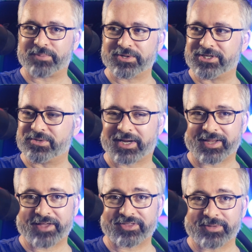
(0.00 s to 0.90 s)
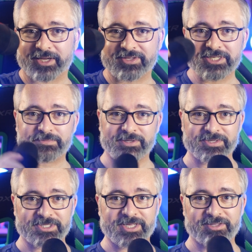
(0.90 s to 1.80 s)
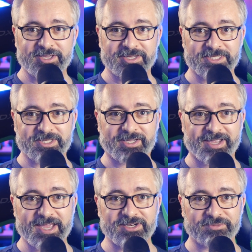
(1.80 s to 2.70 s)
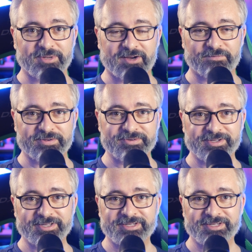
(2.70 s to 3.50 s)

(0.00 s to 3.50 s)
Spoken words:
of pointed directly at them like this because they think it's like a handheld microphone.